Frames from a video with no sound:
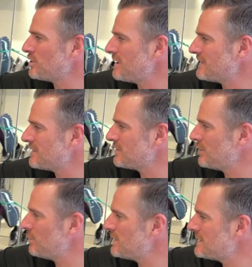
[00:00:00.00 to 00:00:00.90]
she has to
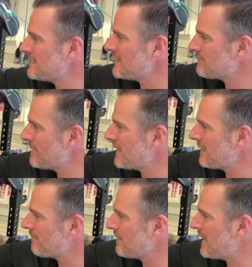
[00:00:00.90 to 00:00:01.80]
do, when she starts running out
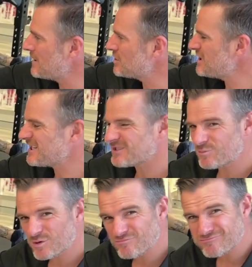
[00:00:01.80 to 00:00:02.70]
of range, she has to
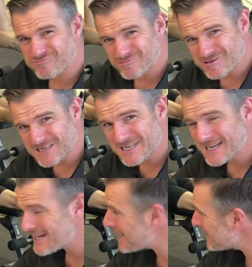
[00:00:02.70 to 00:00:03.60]
work really
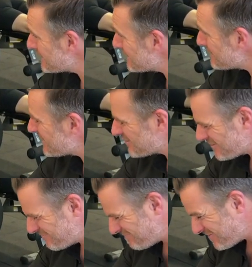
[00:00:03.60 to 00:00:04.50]
hard on that muscle to
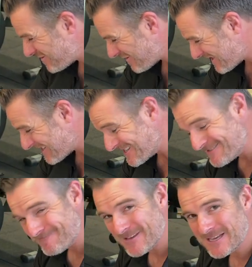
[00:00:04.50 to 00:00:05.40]
pull it in.